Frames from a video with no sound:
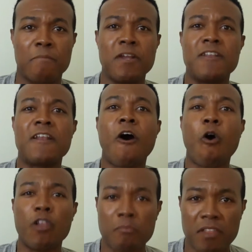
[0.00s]
Put it in
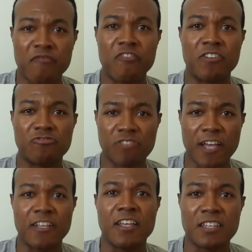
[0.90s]
all the motherfucking
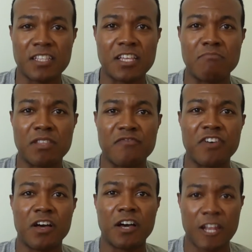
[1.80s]
cycle. And get that
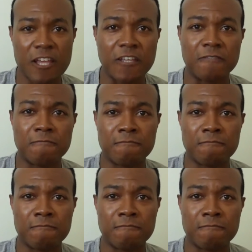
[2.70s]
motherfucking clean.